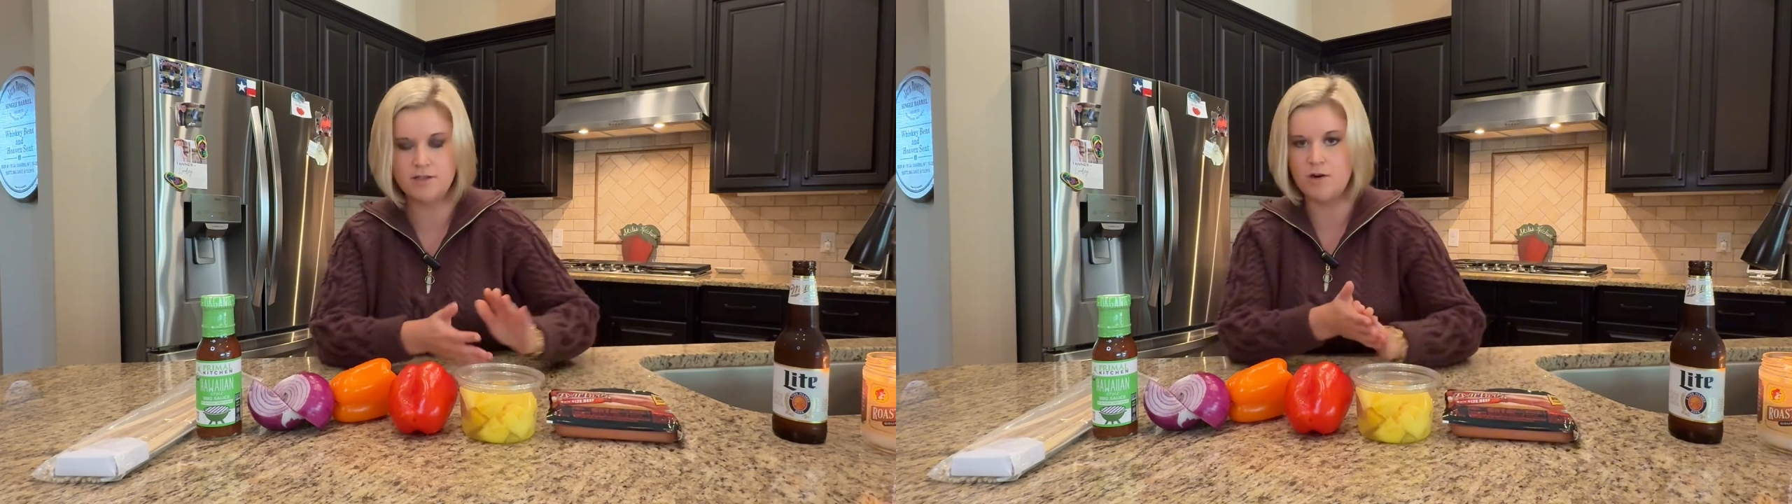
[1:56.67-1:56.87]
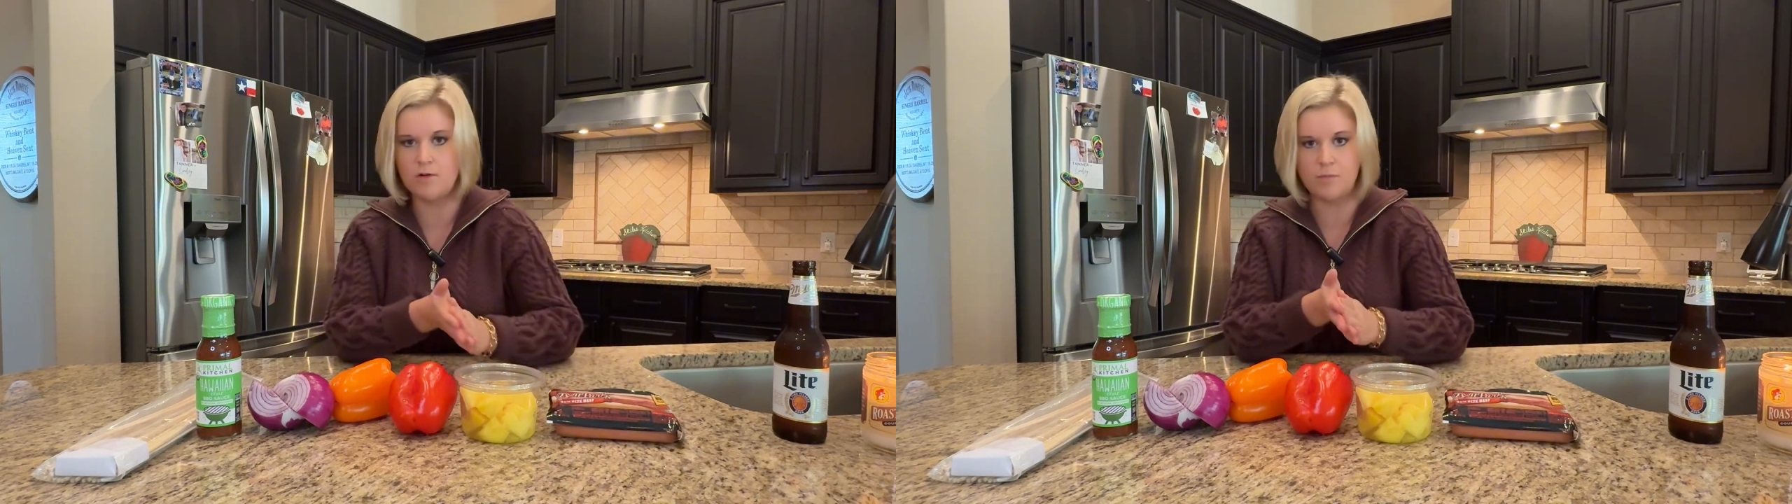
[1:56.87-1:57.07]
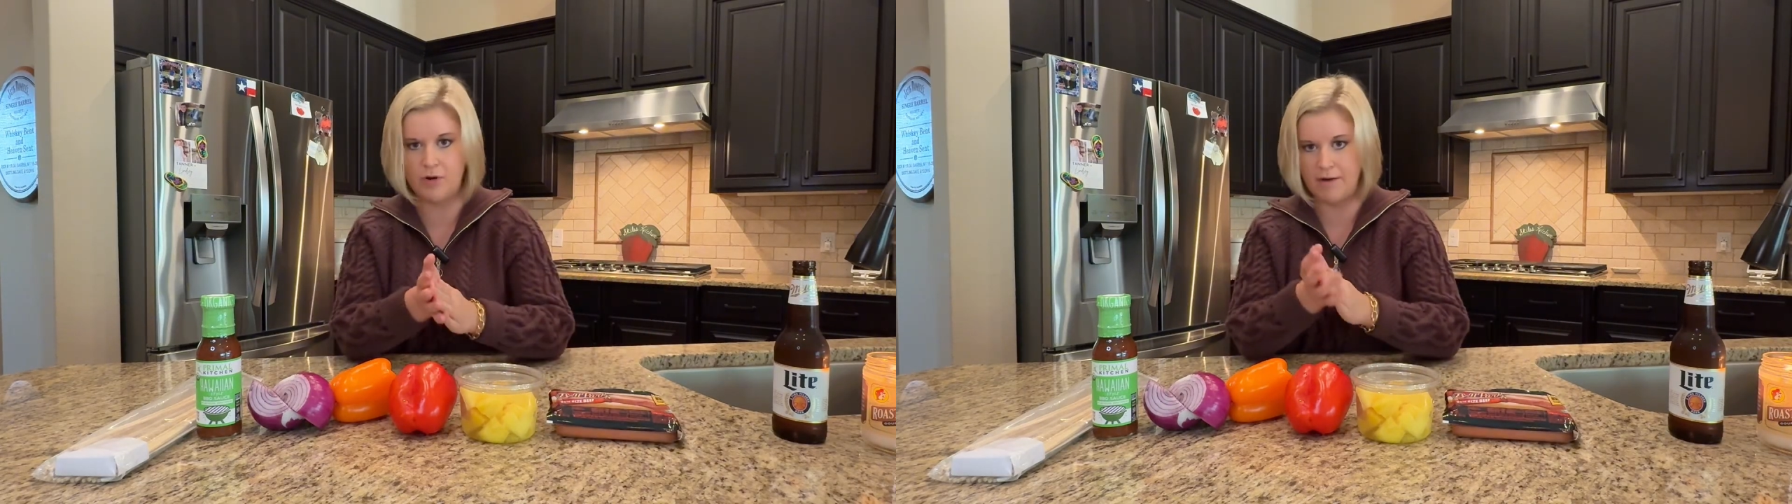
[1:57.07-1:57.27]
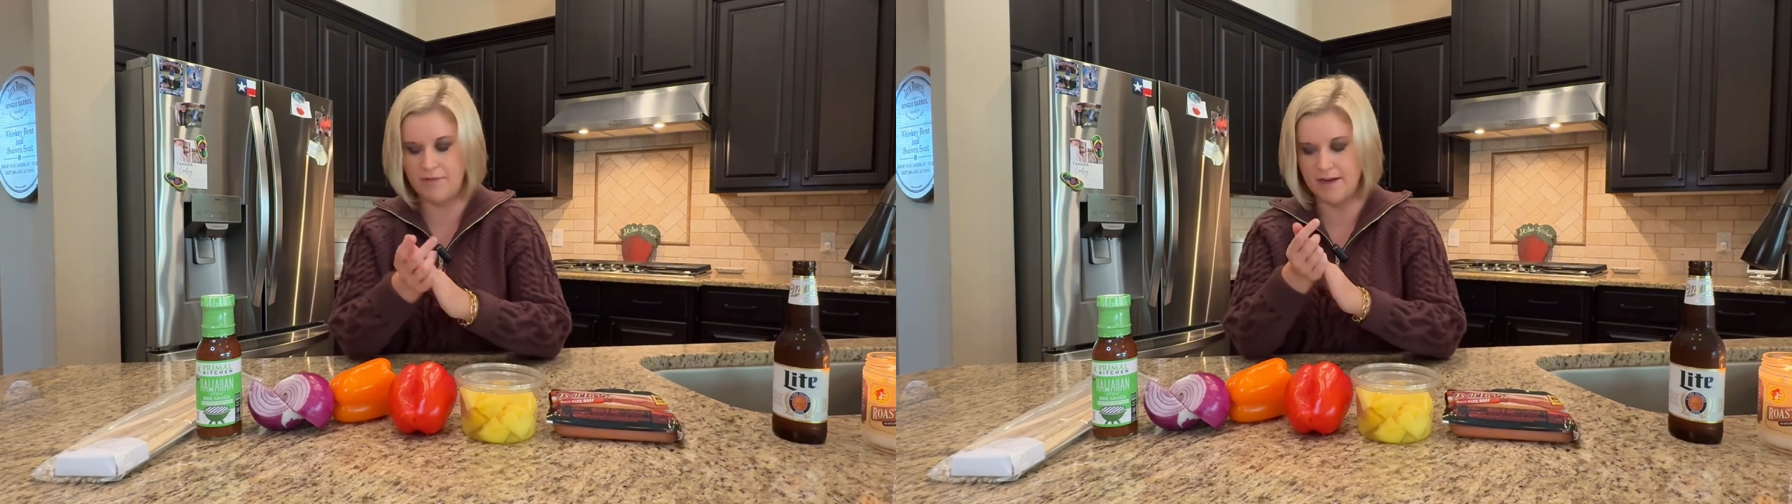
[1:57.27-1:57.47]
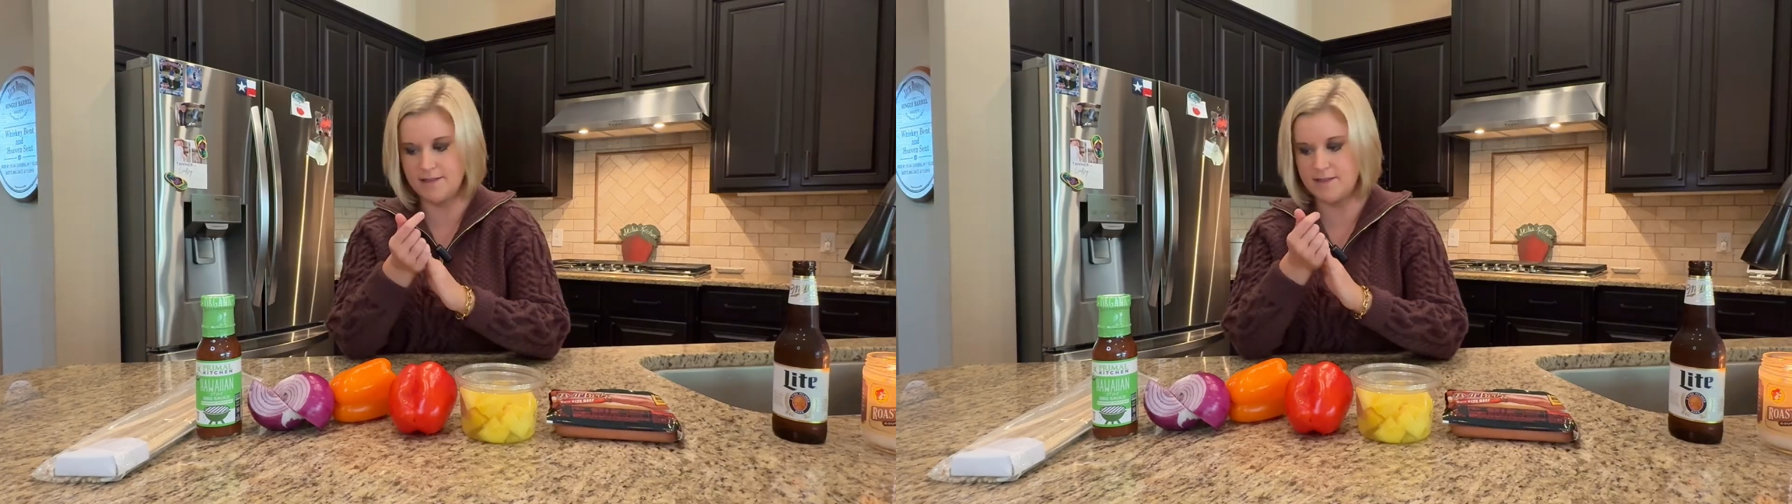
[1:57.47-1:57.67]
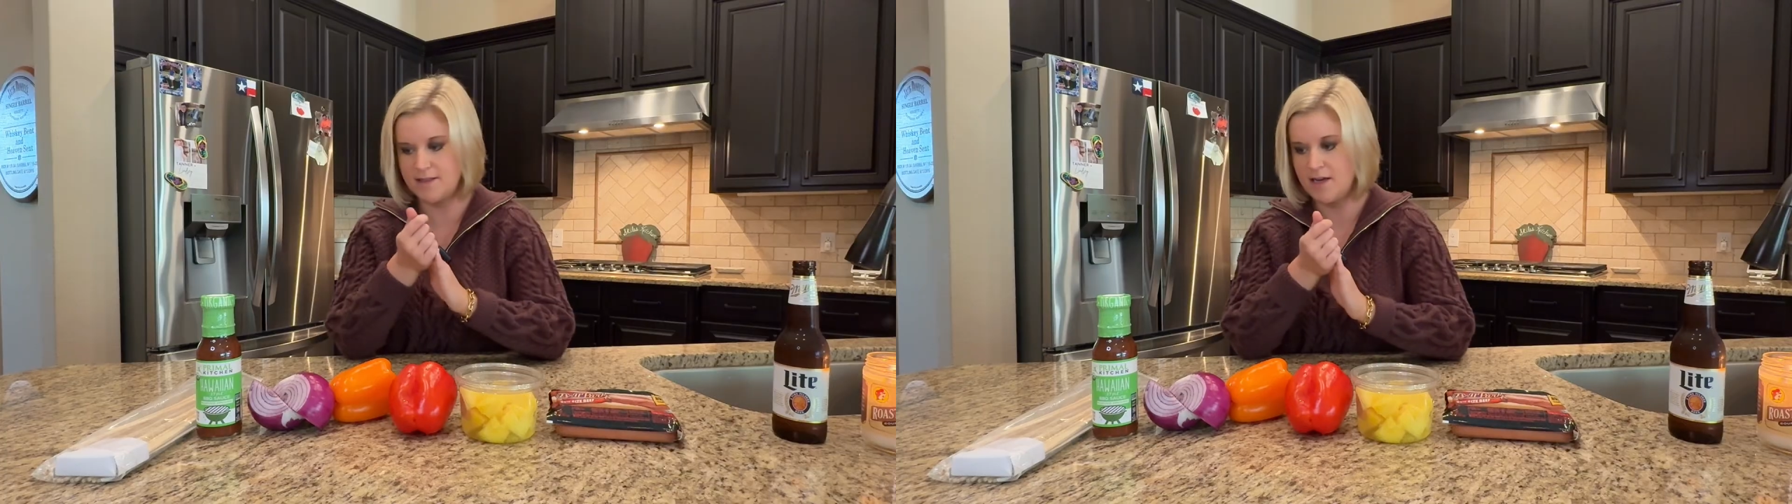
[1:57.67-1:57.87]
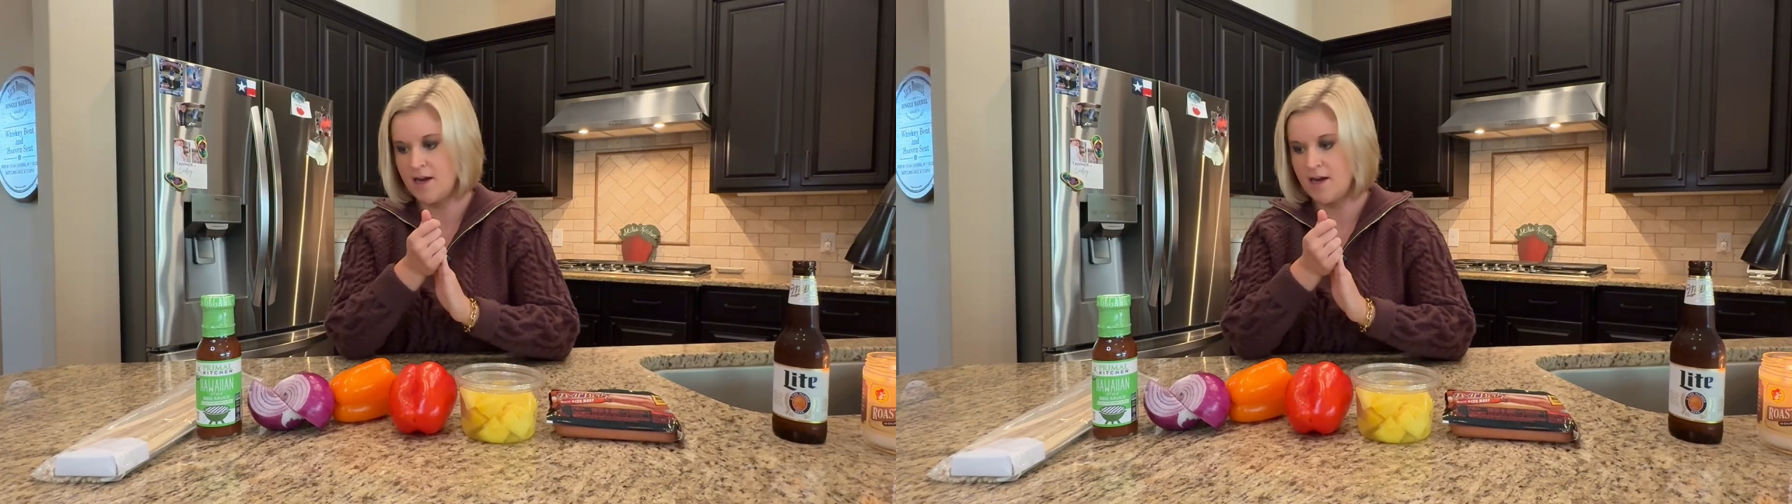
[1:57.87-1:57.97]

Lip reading: total preference.